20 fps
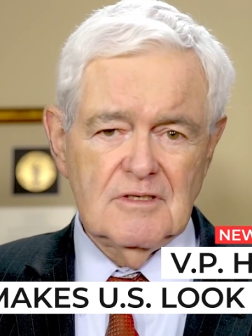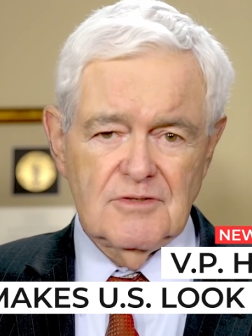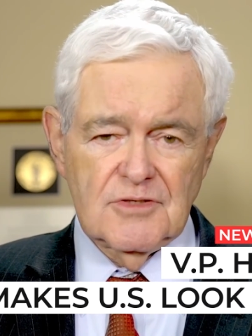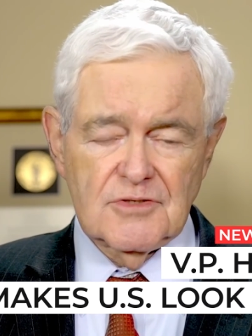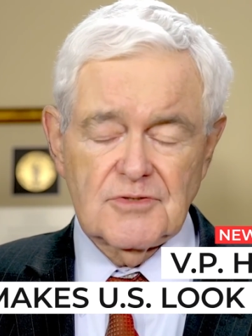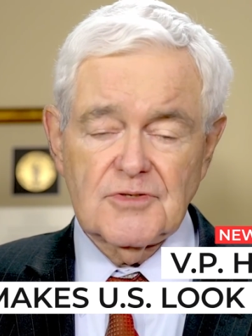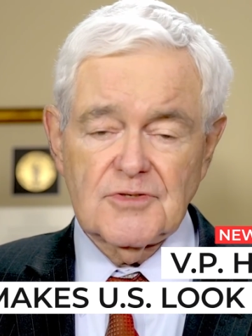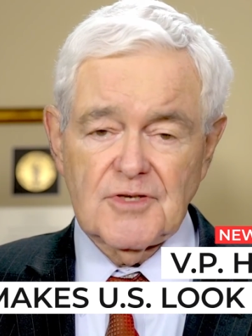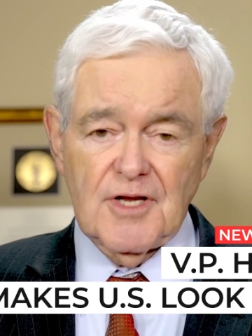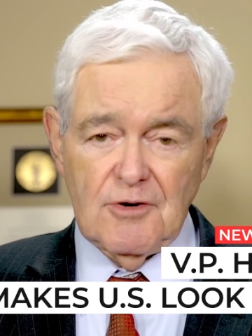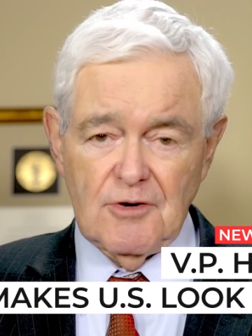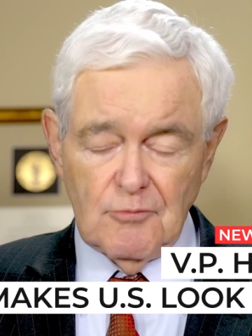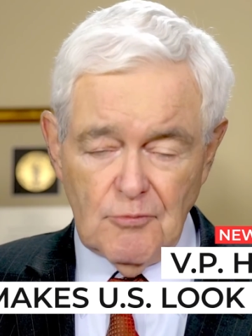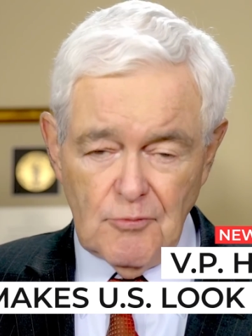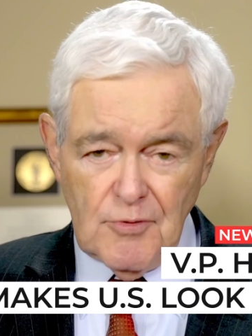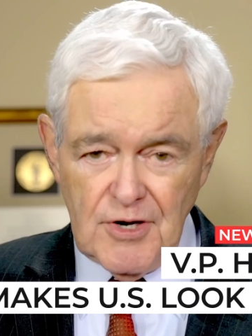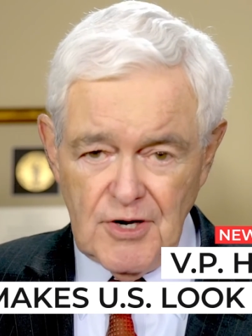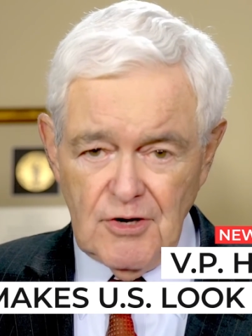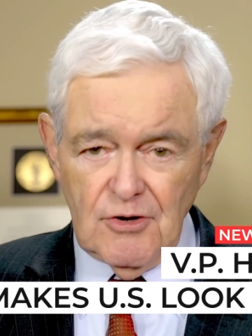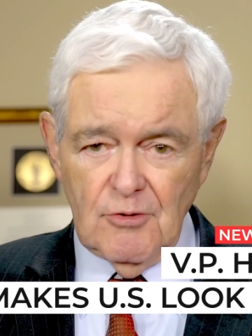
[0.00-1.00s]
This is a
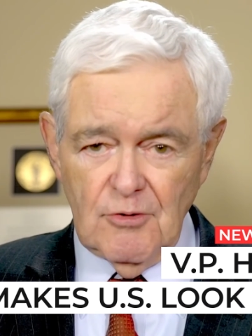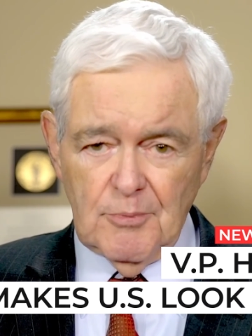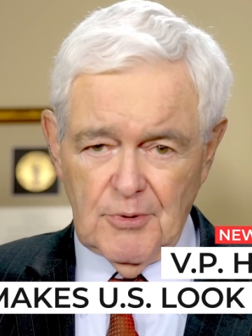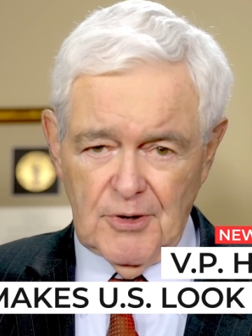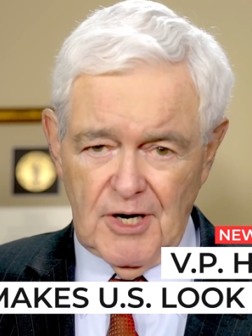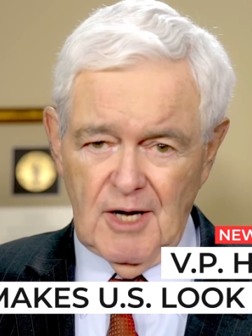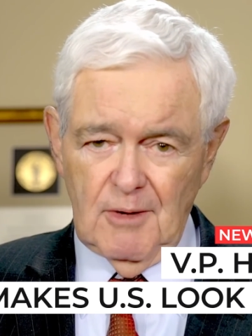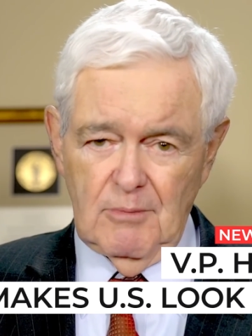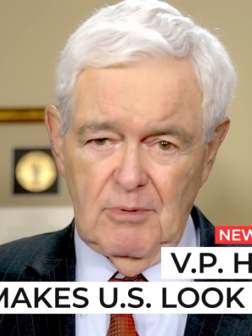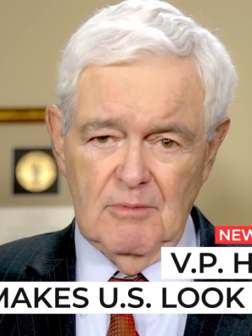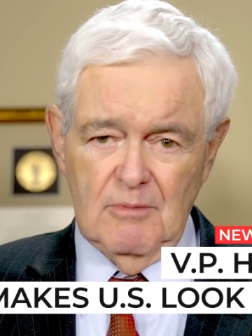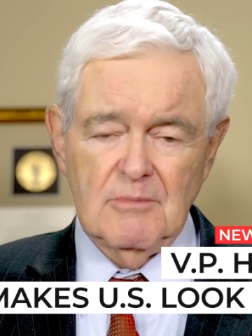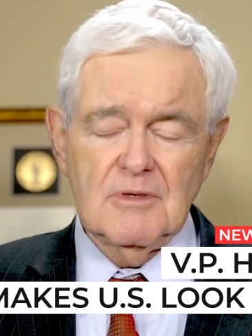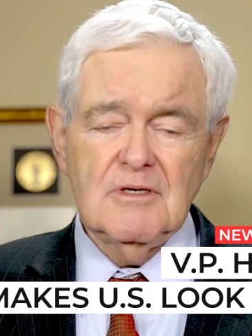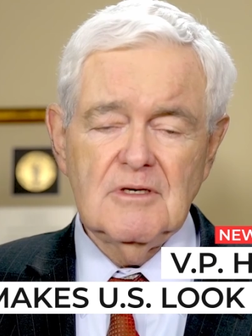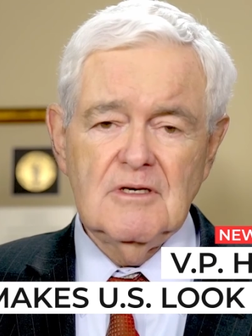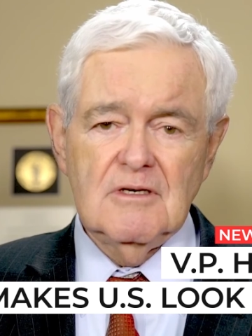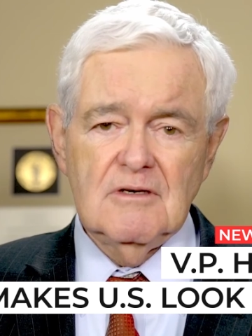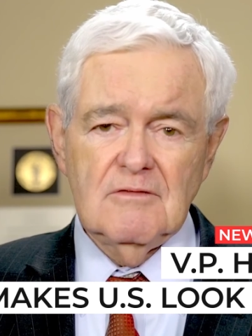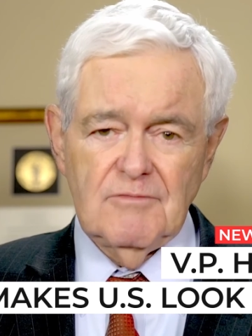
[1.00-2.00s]
real problem
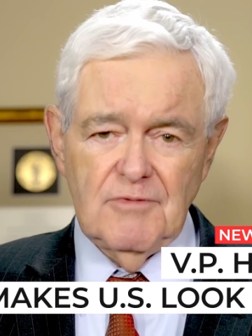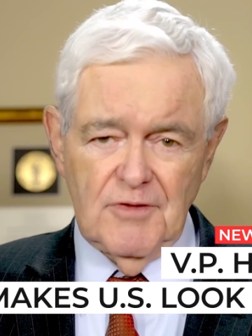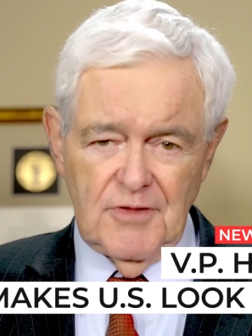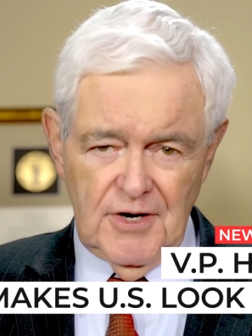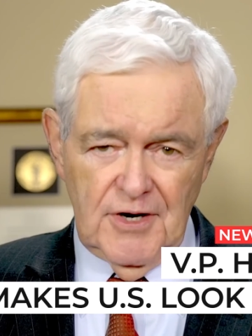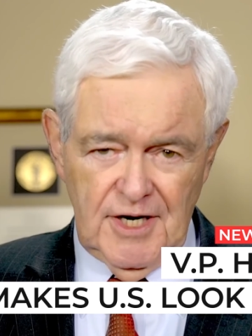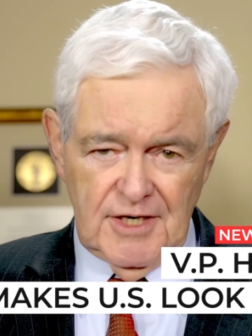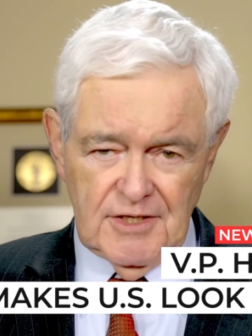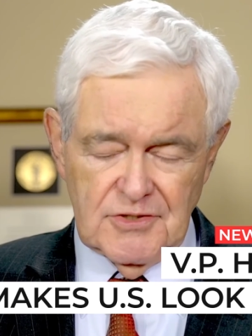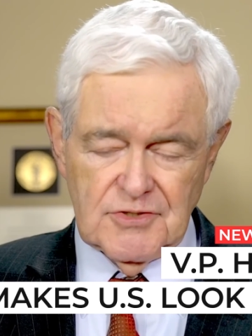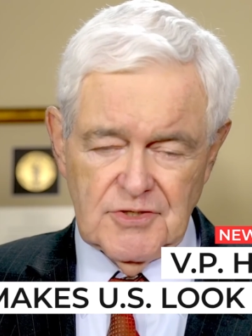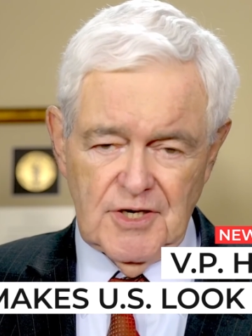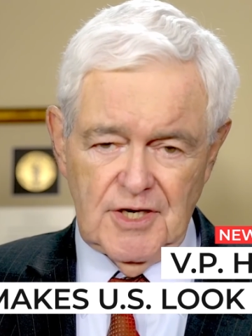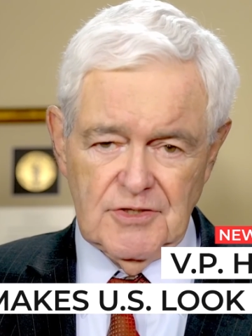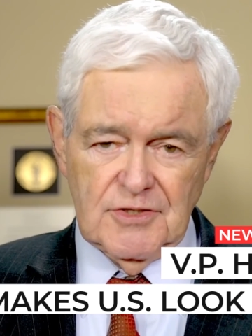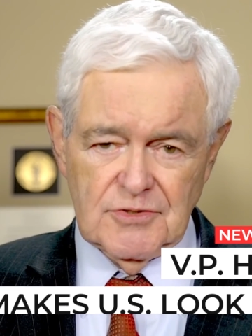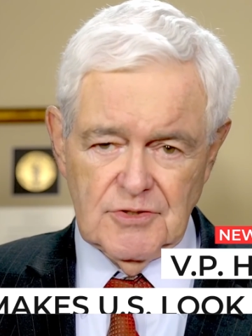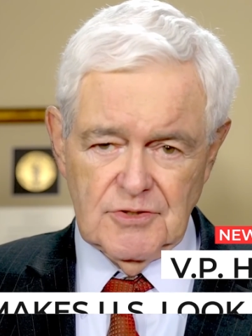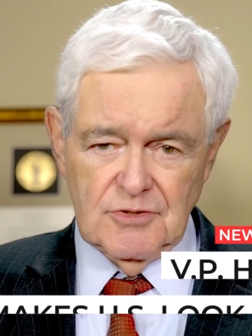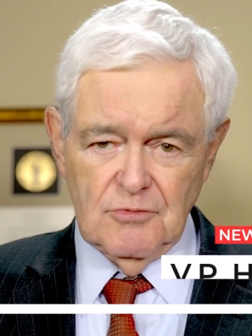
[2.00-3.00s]
for the United
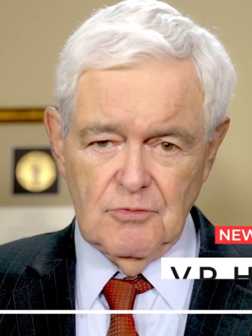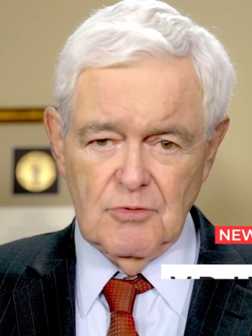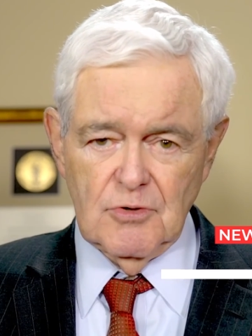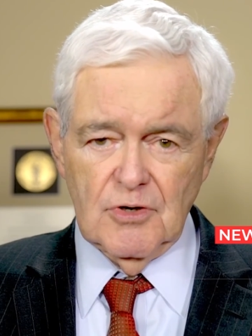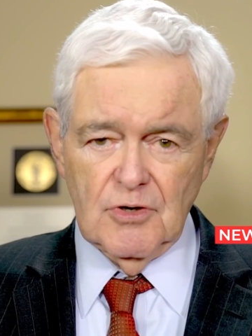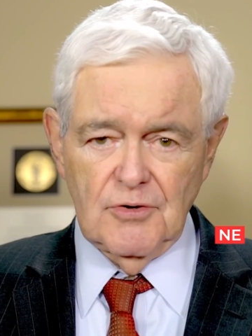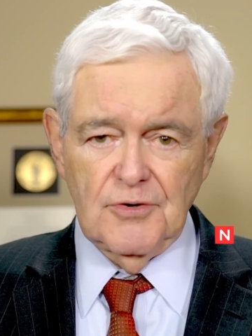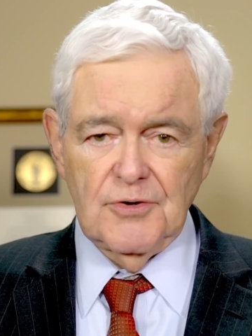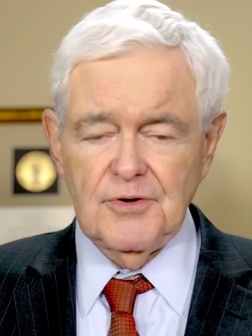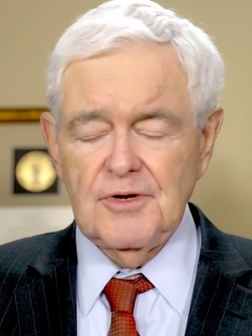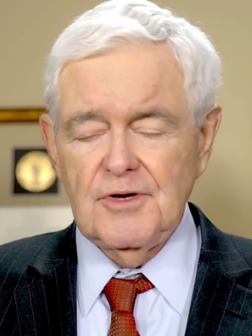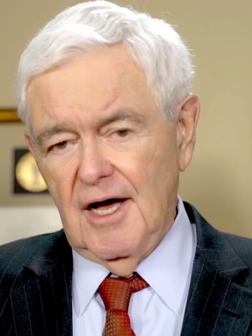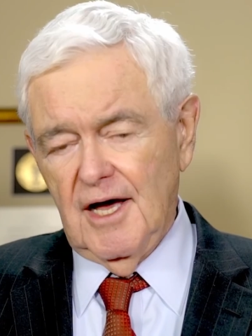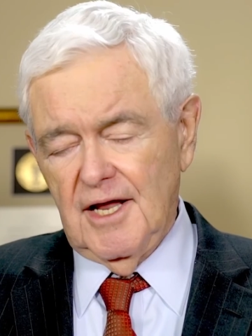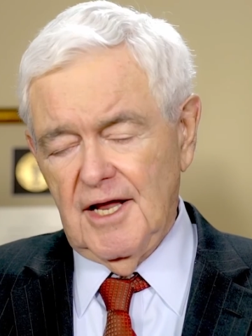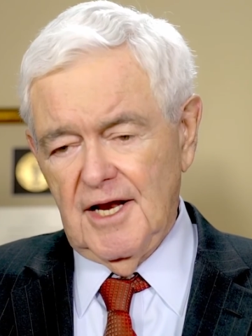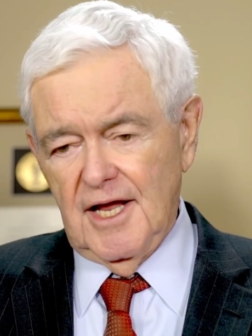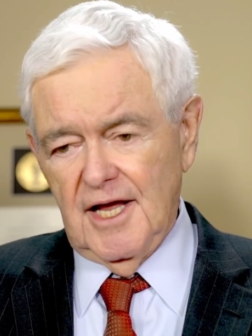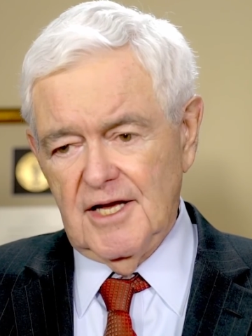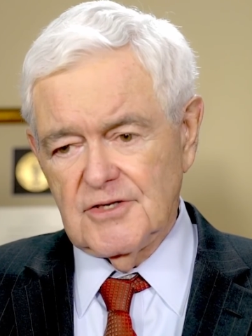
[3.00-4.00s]
States and the world,
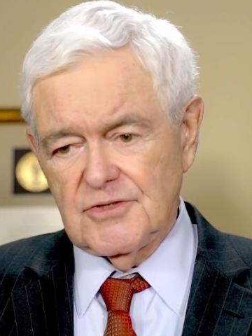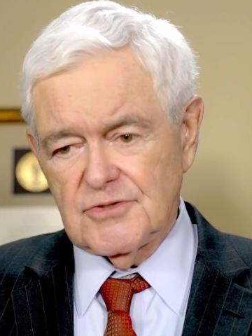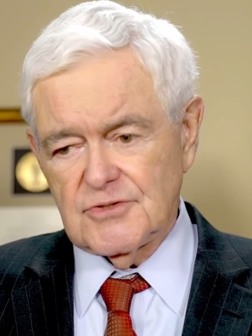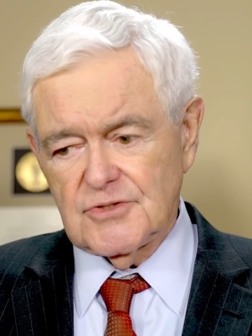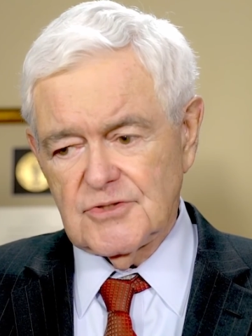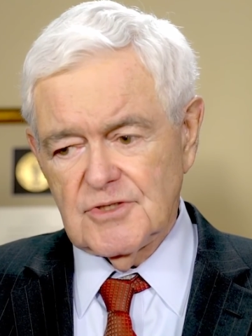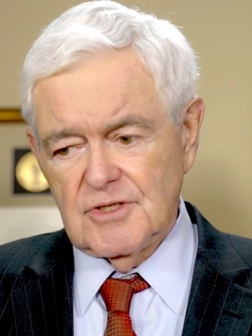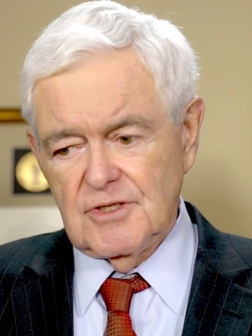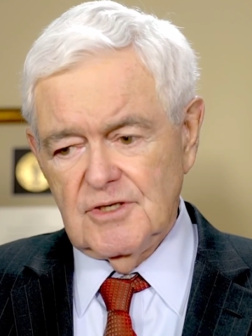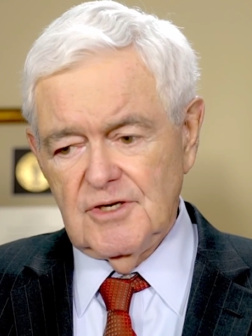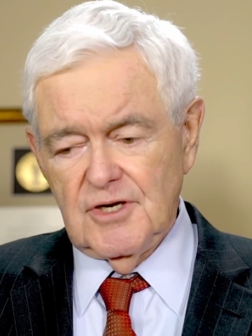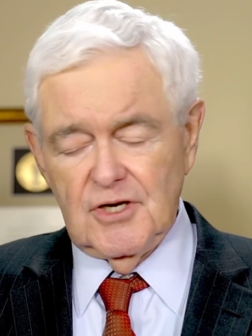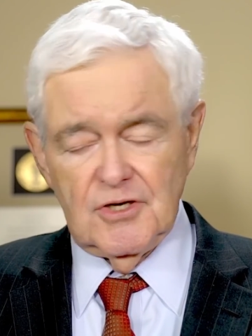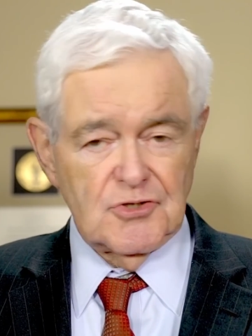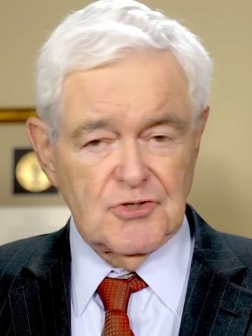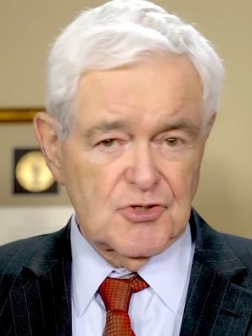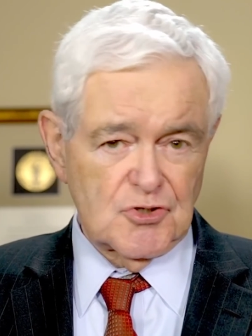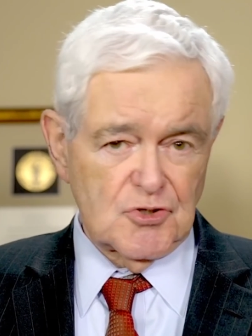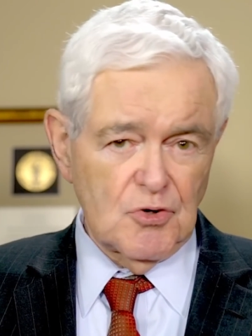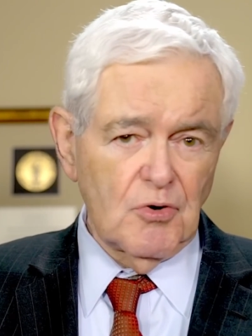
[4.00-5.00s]
and has
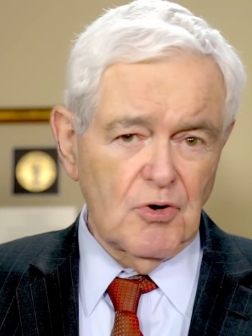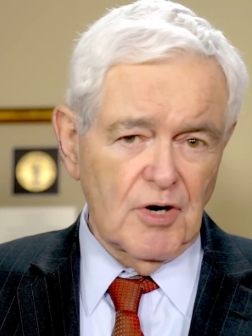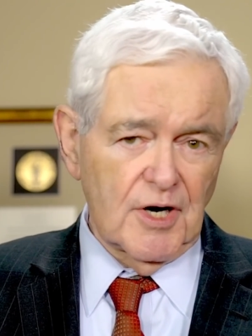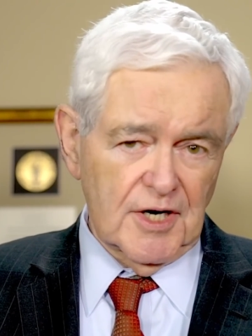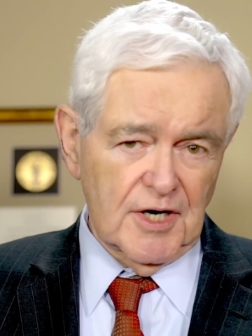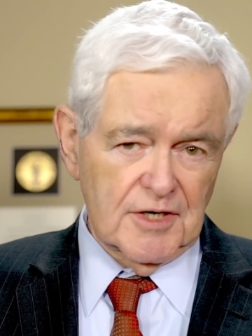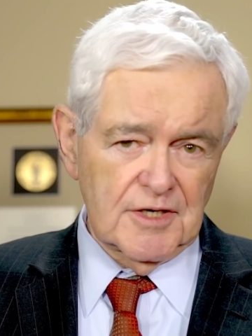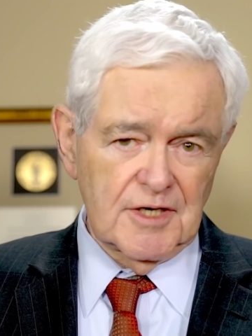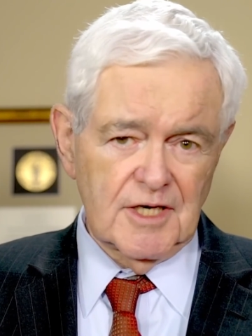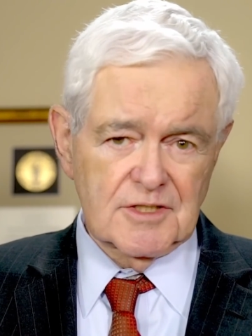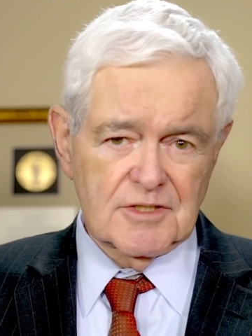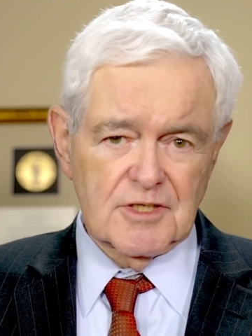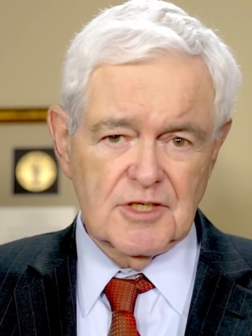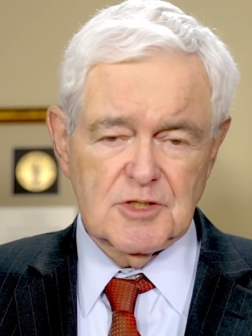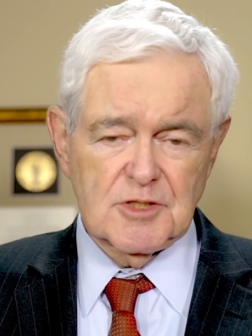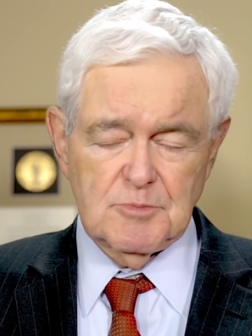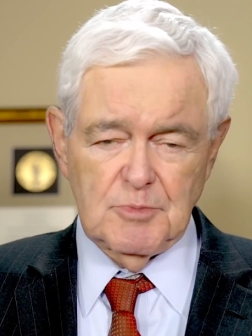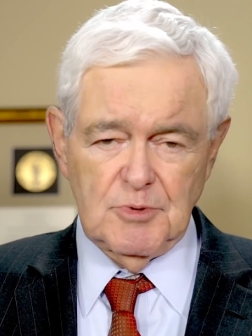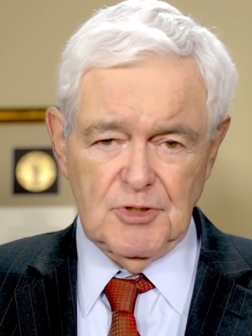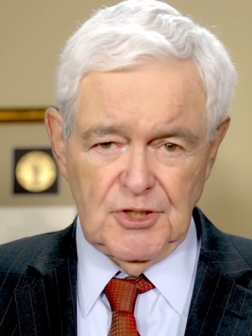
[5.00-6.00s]
historic, not
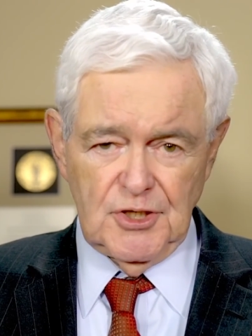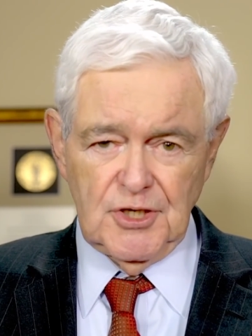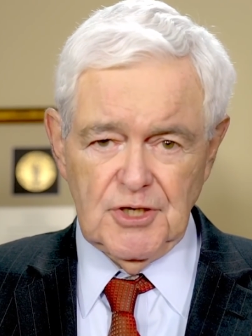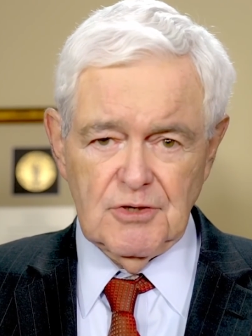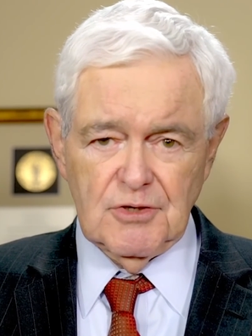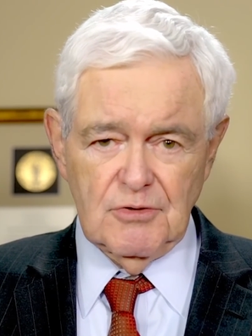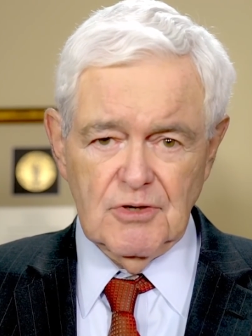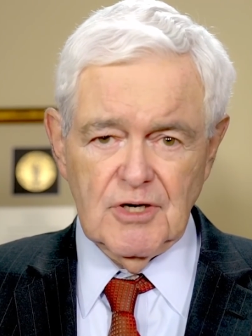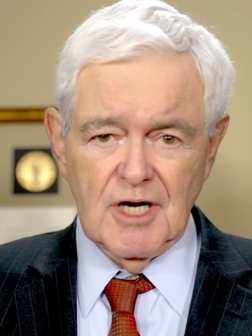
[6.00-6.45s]
just political